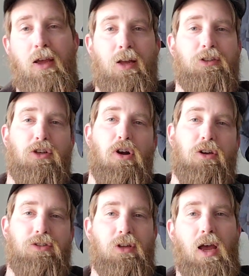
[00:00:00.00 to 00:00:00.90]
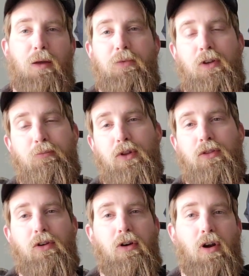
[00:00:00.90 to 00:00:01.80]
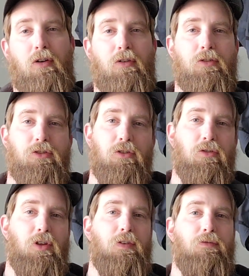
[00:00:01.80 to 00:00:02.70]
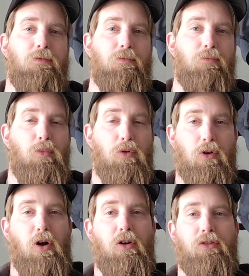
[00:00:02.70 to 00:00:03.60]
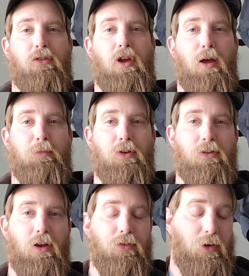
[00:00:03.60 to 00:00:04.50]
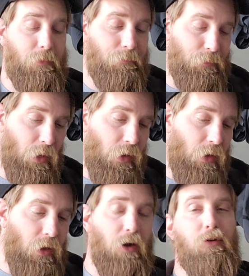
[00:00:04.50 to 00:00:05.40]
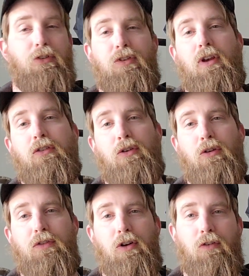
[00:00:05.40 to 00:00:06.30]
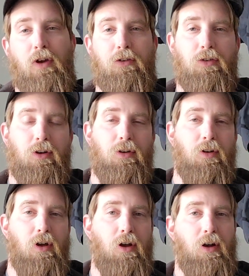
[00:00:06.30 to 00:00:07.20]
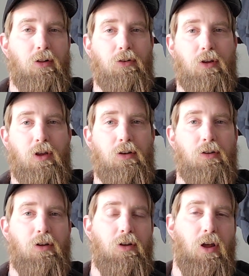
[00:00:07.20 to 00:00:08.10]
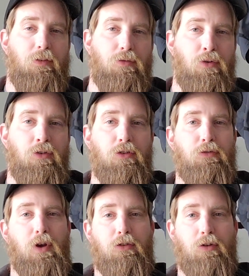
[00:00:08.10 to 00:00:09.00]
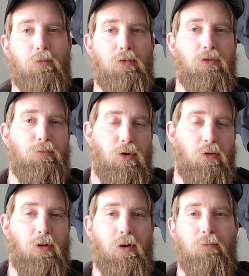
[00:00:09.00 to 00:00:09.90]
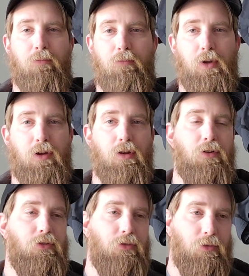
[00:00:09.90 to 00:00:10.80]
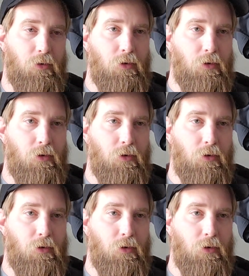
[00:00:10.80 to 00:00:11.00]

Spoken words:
it's a costly optic, but there are certainly more costly optics out there. I would say too, if you're a veteran, look into Nightforce's veterans program, because